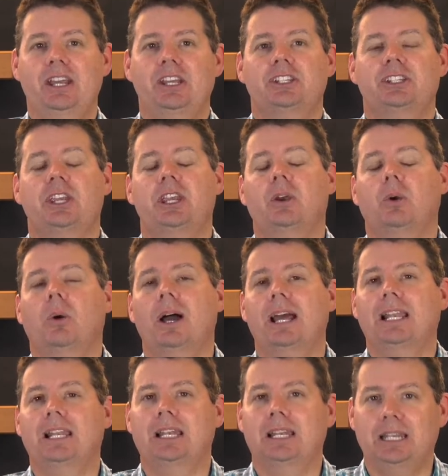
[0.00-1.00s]
She
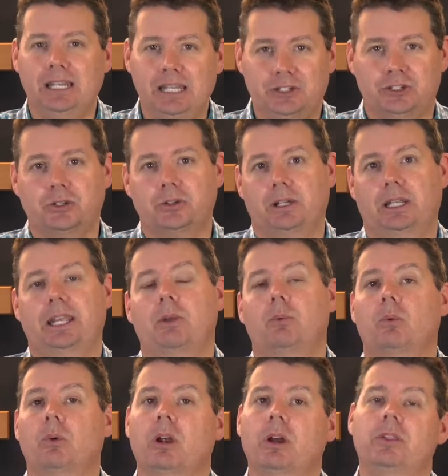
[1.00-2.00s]
quite literally
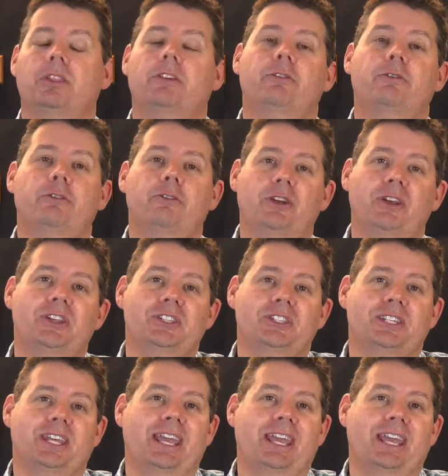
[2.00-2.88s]
wrote the first